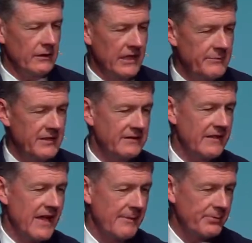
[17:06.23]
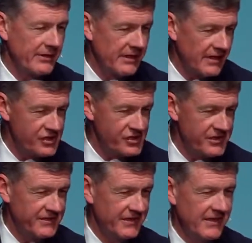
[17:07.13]
limit the
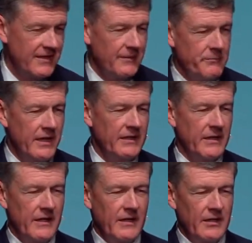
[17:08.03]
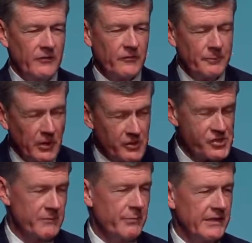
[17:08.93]
application, but
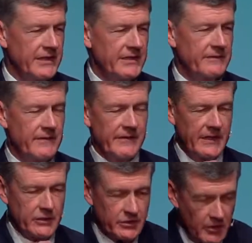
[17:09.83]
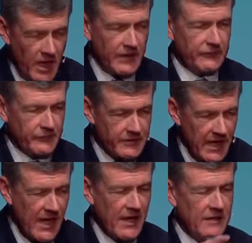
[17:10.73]
Spurgeon believed that Christ
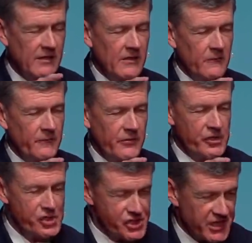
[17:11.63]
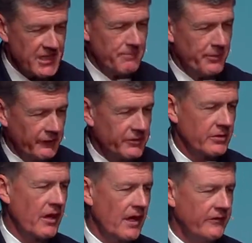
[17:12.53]
died for the sheep of
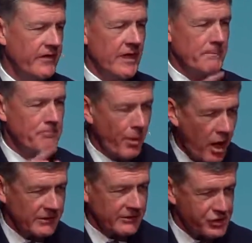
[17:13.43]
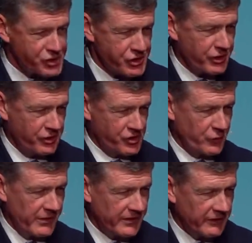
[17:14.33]
Christ, that He bought the
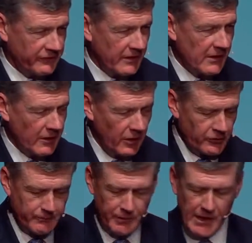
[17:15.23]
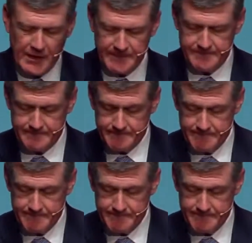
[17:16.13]
church with His own blood.